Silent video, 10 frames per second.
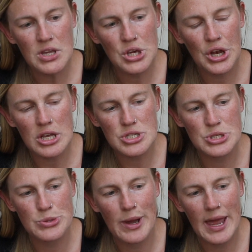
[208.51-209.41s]
You can
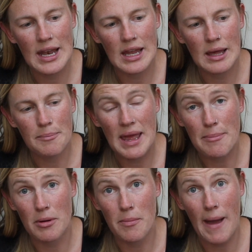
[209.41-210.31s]
also do it in a
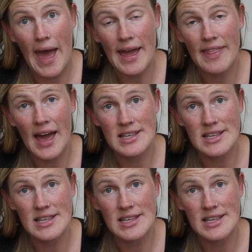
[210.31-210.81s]
paper bag that